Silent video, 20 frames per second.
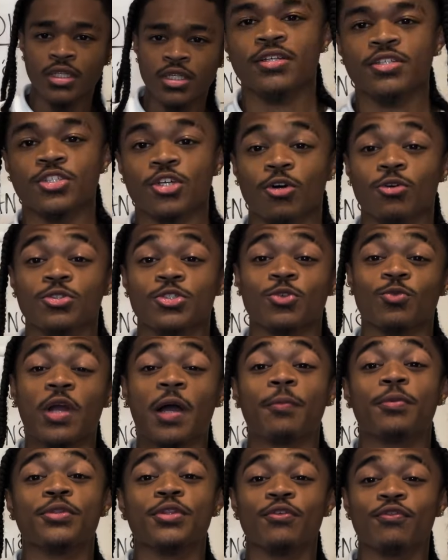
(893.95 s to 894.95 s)
So to
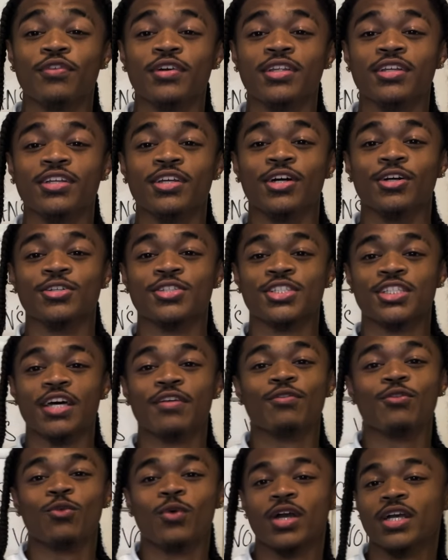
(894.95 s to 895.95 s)
wrap up the video,
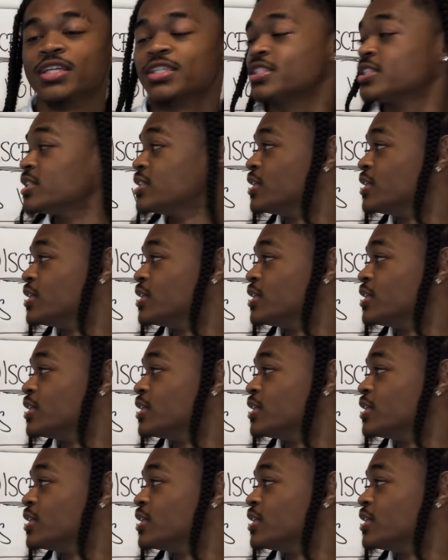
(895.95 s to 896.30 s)
7 ways to